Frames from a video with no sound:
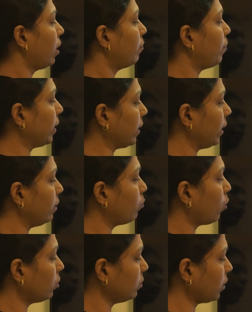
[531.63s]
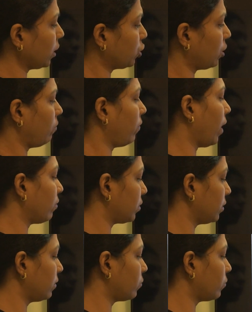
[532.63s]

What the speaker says: But in monosexual flowers,